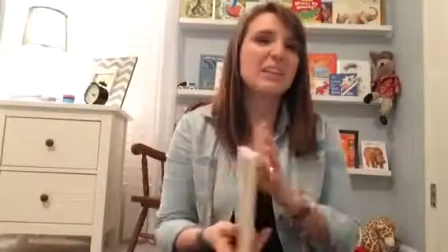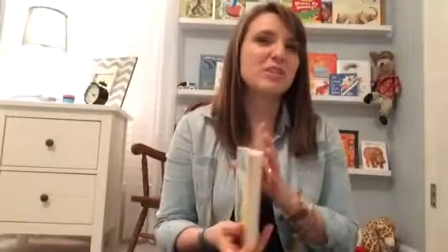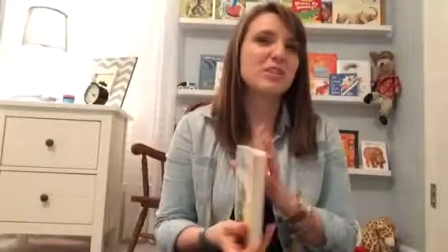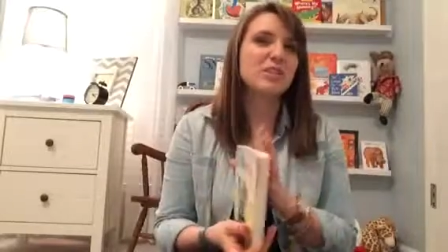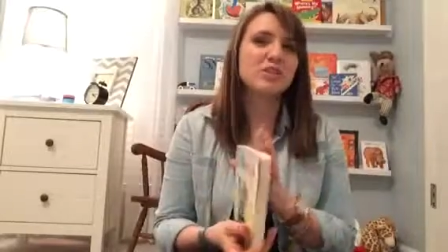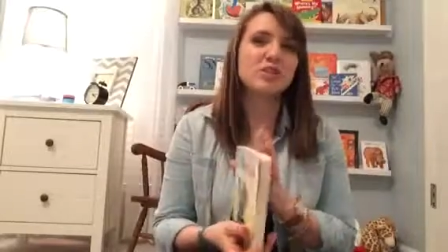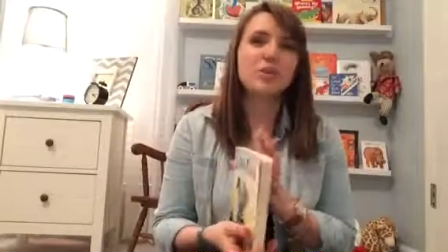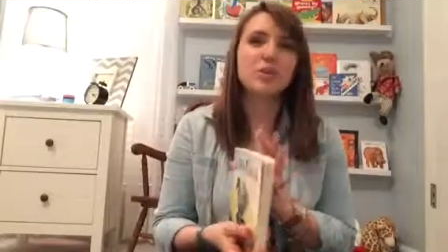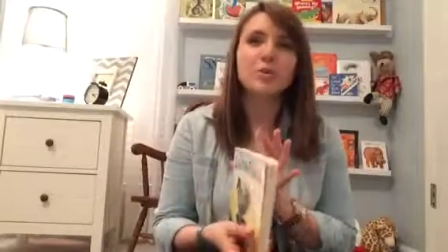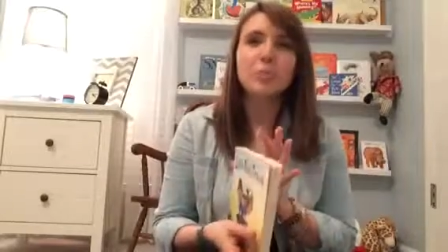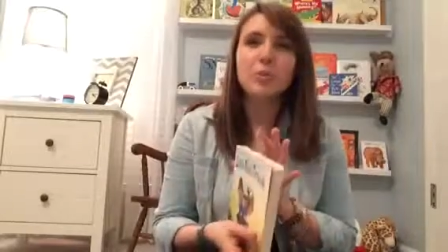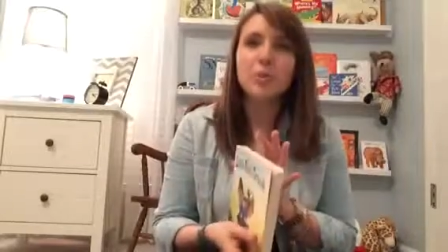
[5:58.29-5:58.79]

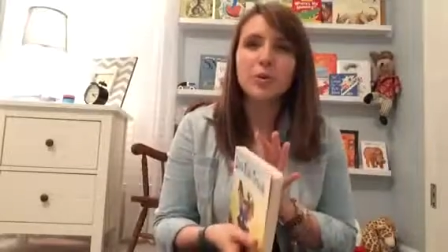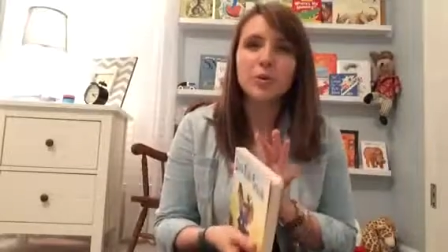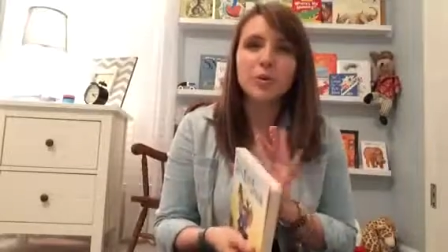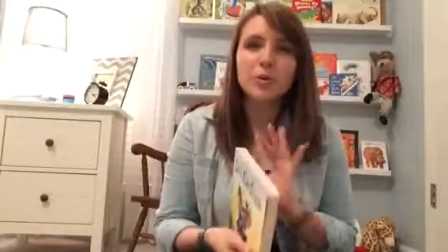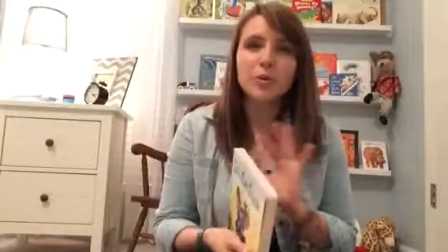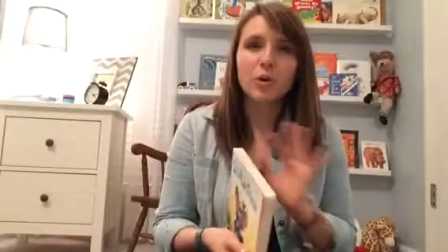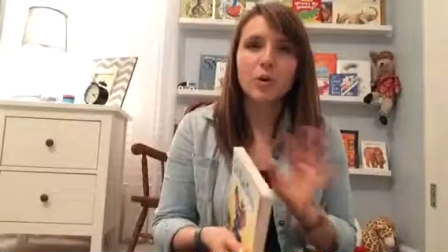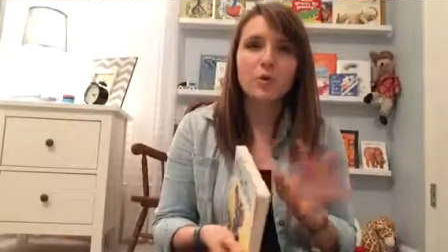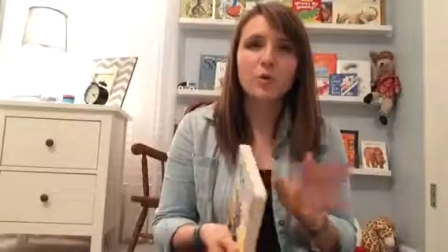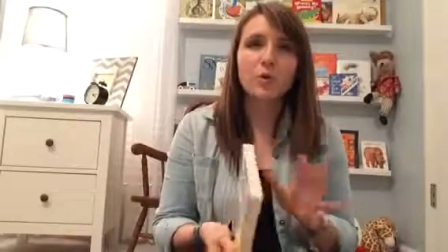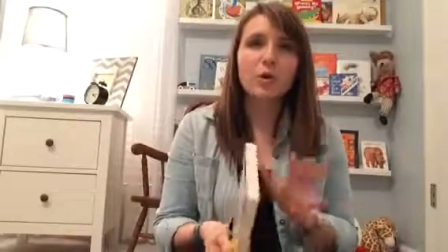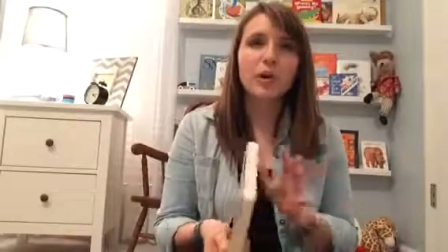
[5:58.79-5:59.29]
Super
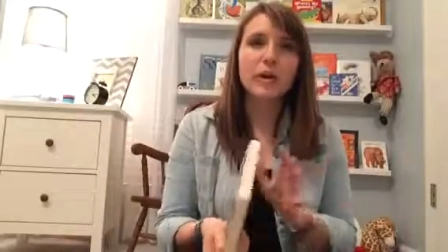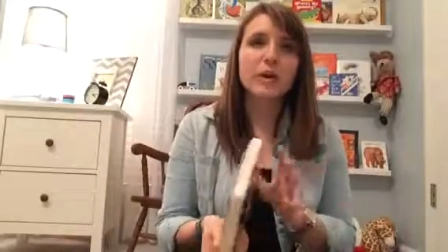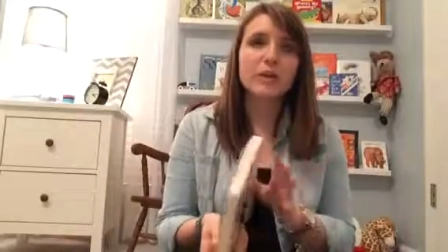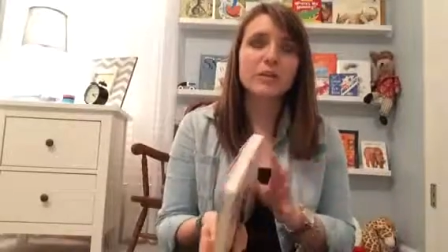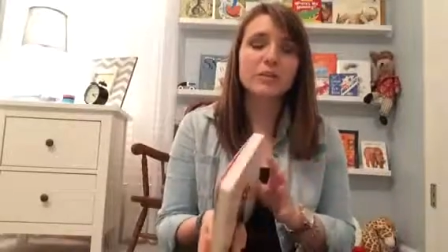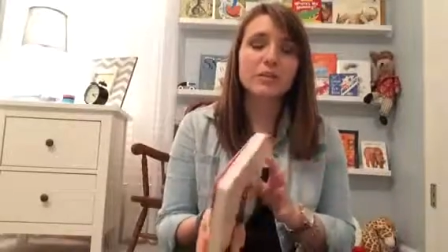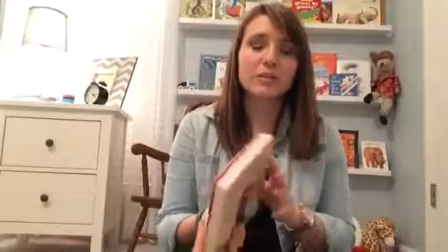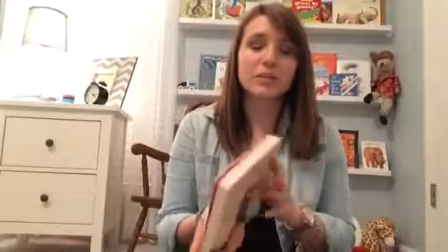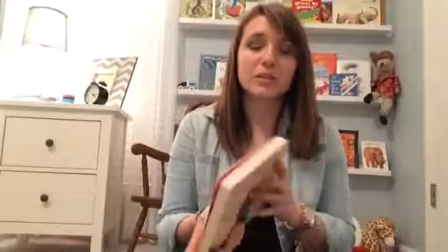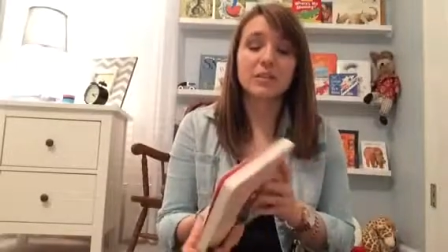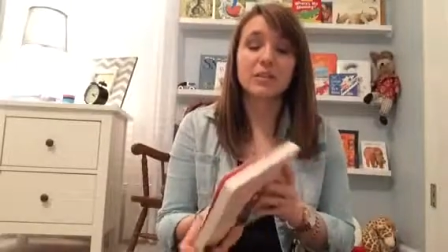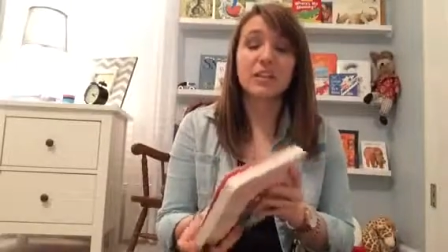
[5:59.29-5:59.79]
adorable.
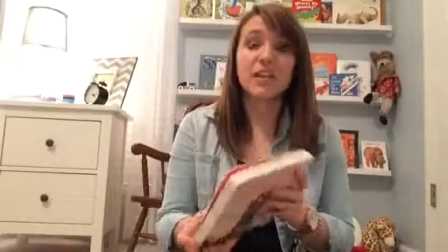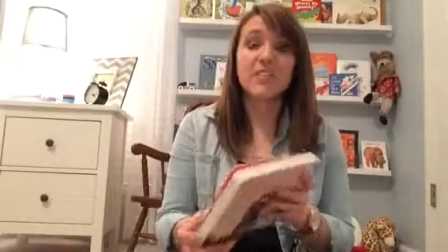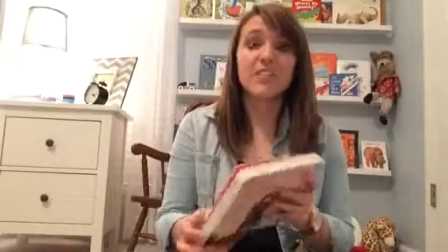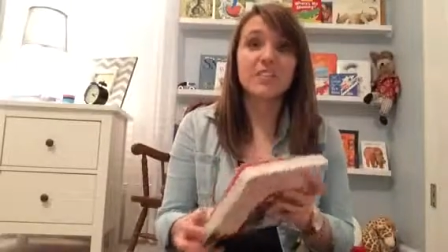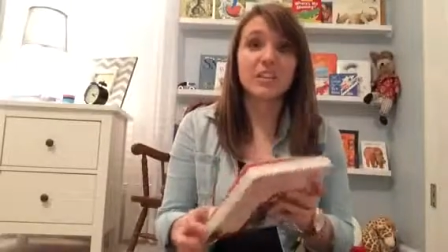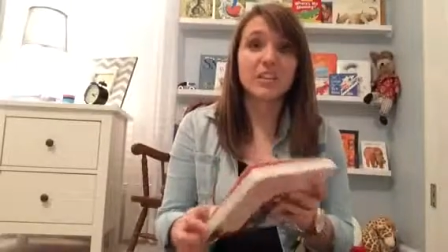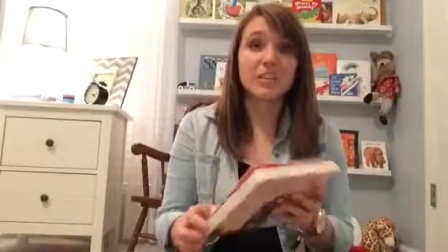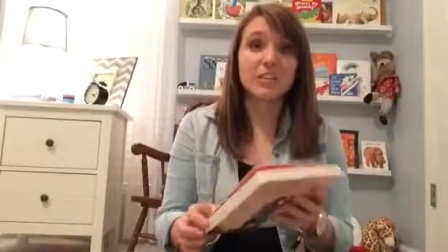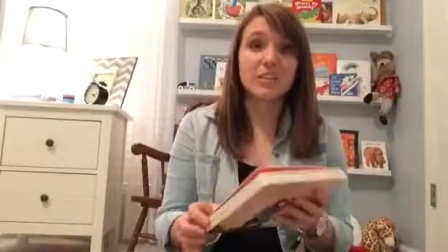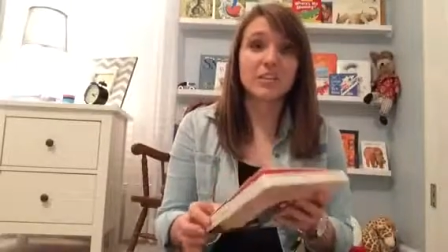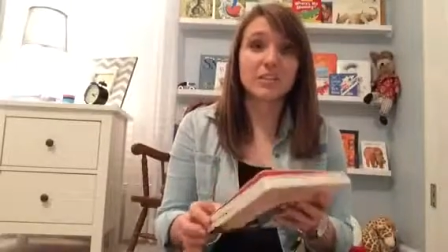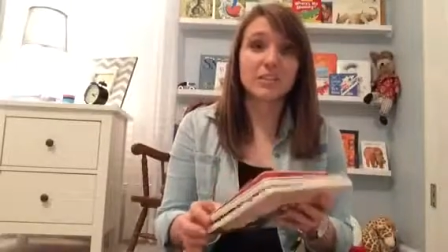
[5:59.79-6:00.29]
Harrison loved
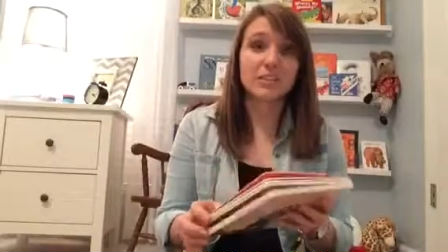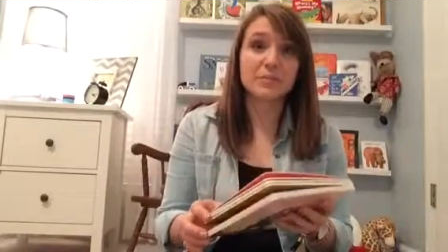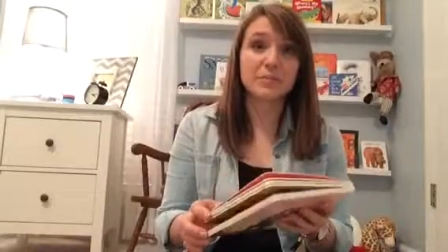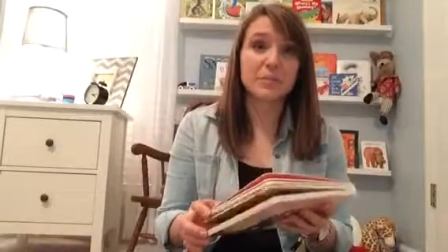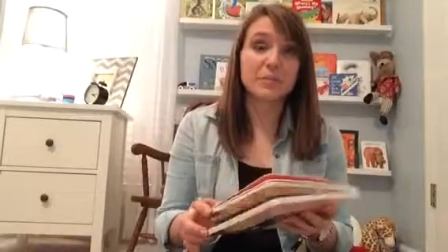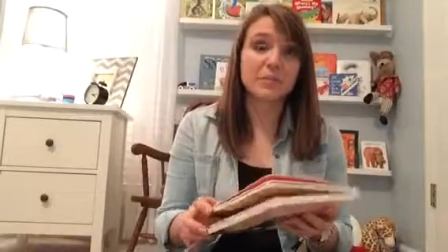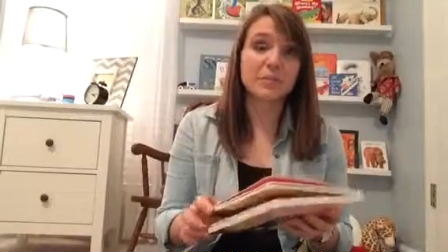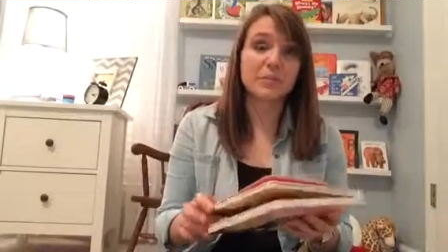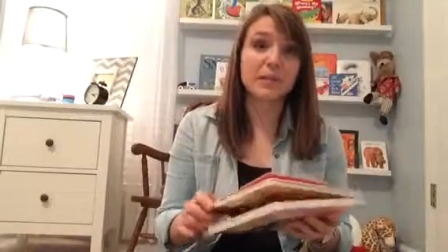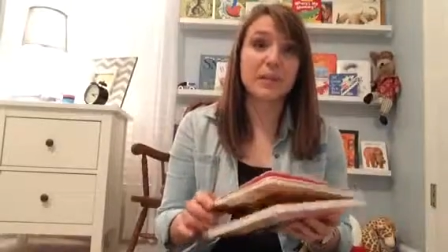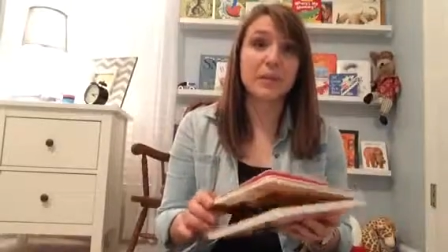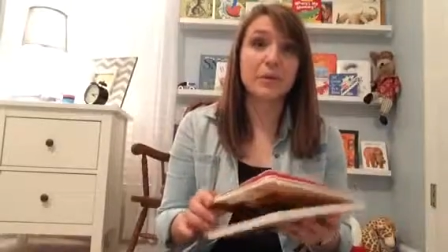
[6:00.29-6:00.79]
it at
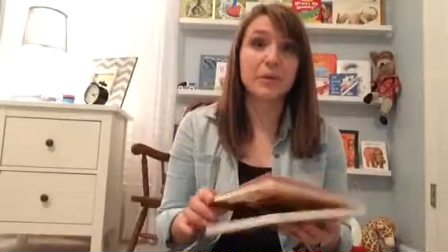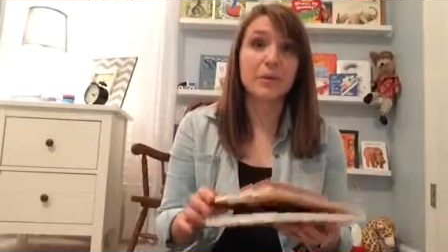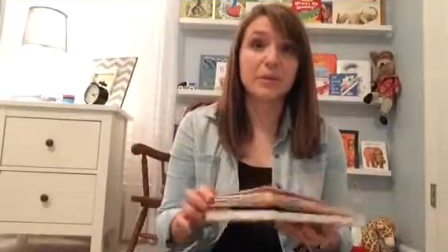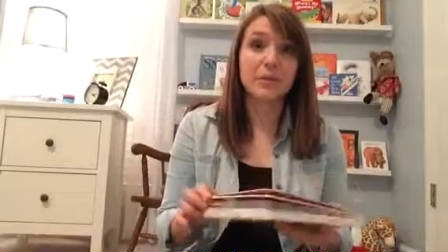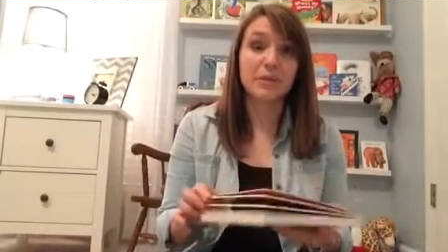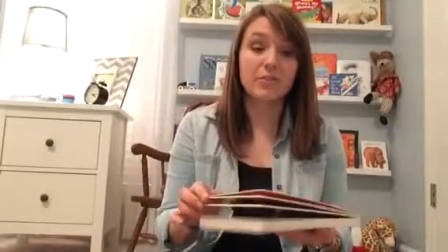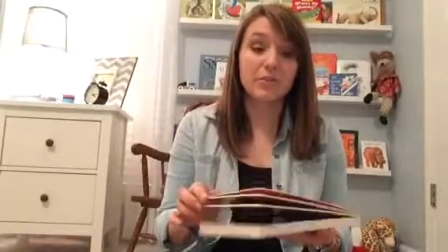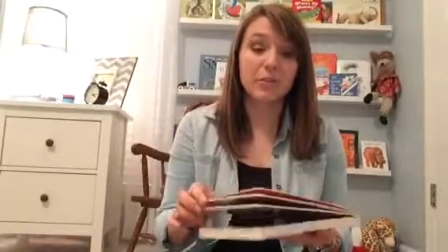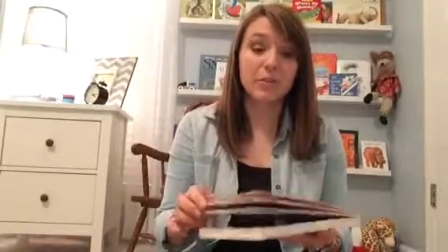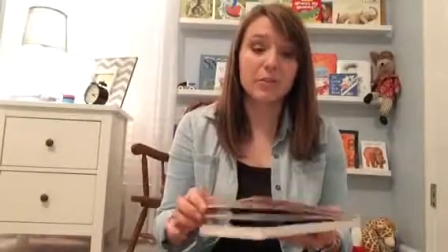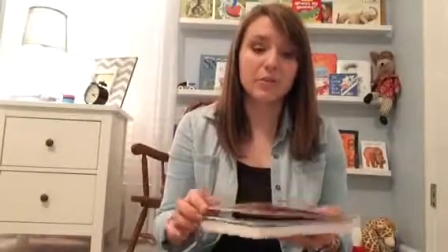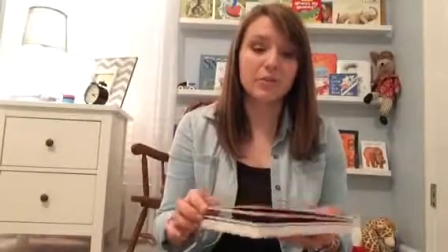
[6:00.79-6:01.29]
Christmas, and he
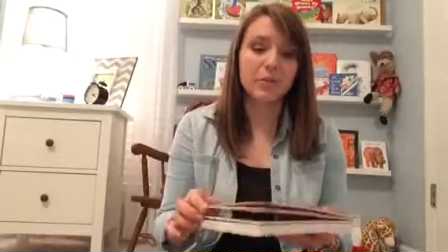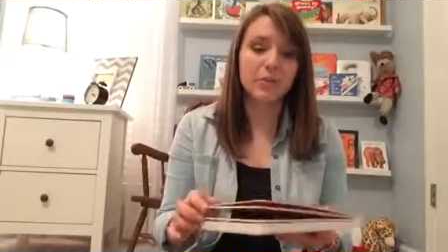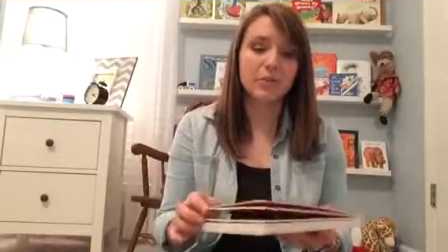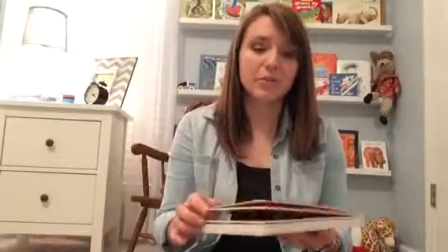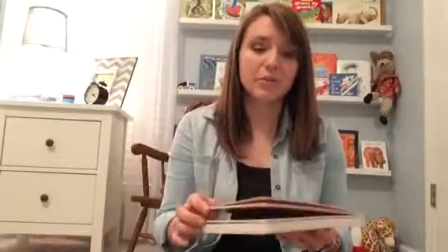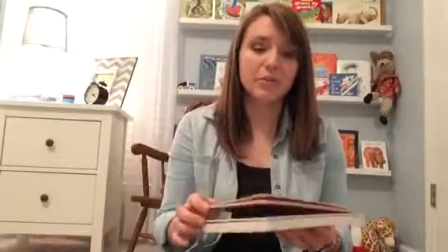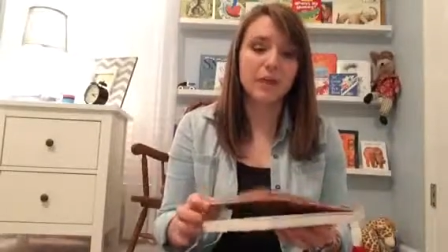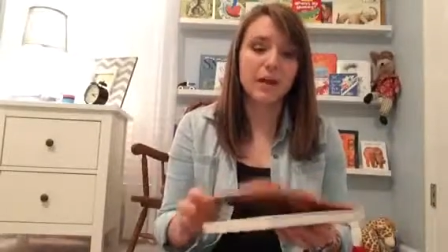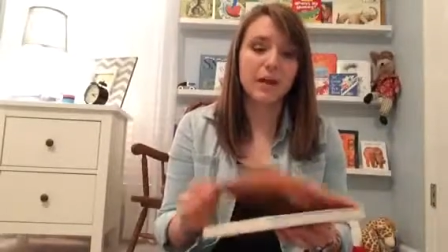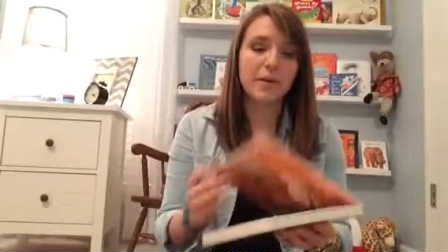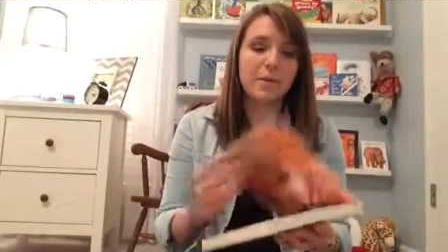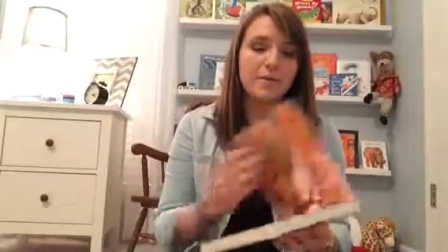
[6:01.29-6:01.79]
wasn't even a year
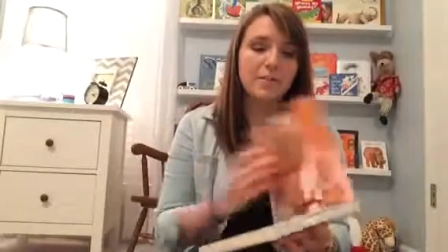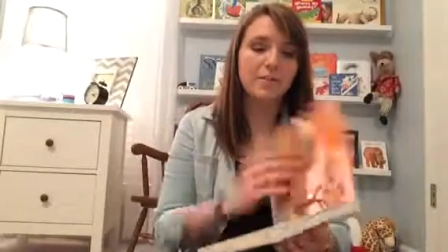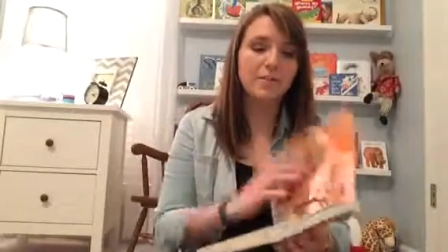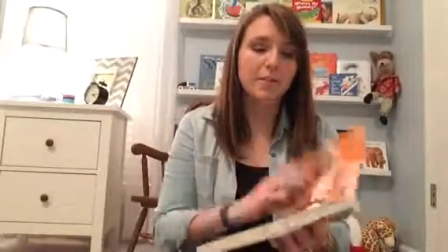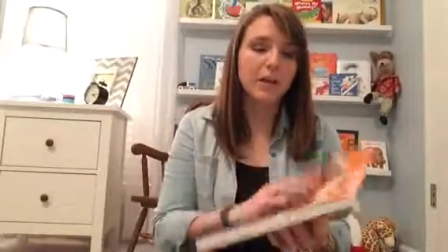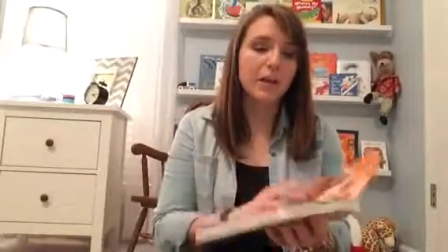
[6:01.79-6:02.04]
old yet.